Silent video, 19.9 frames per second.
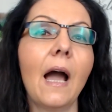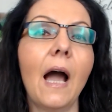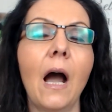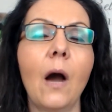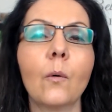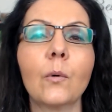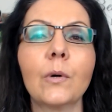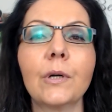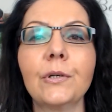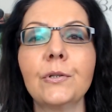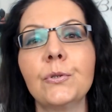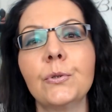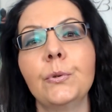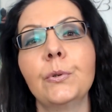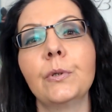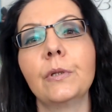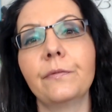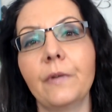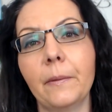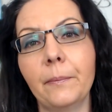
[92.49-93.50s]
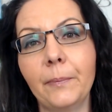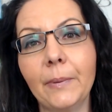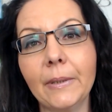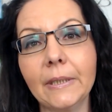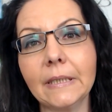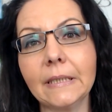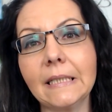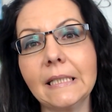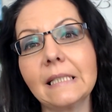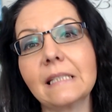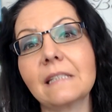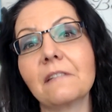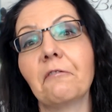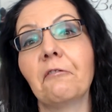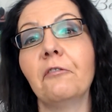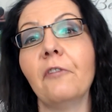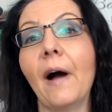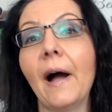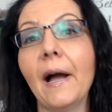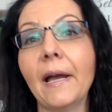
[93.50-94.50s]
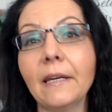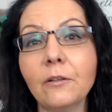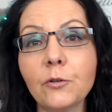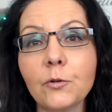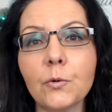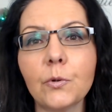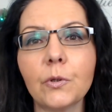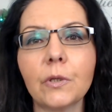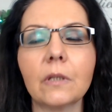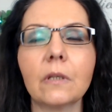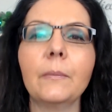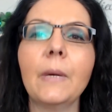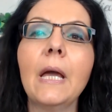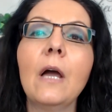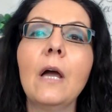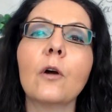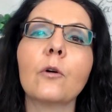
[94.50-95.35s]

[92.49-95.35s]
our intuitive abilities, fine-tuning them,